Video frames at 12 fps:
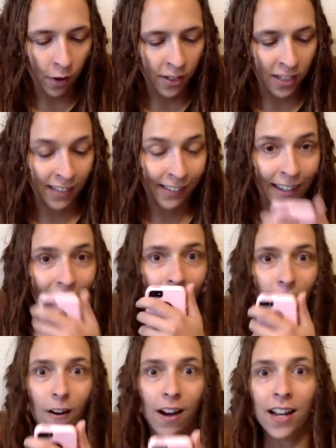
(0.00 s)

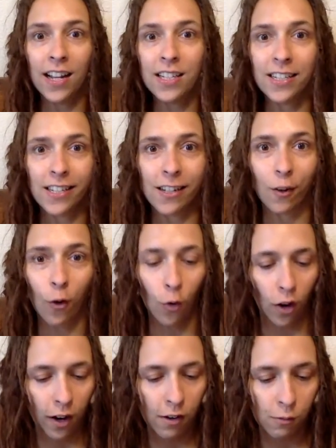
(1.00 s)
scary
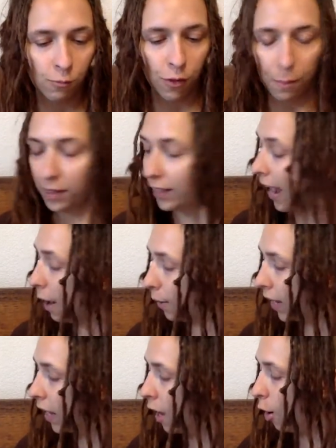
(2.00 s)
story from Malawi.
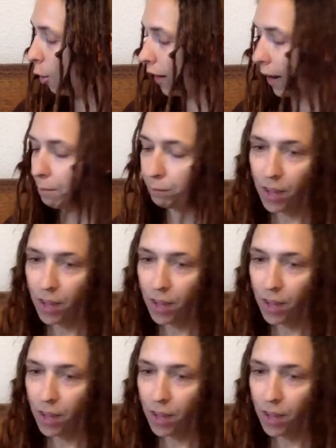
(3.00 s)
Okay.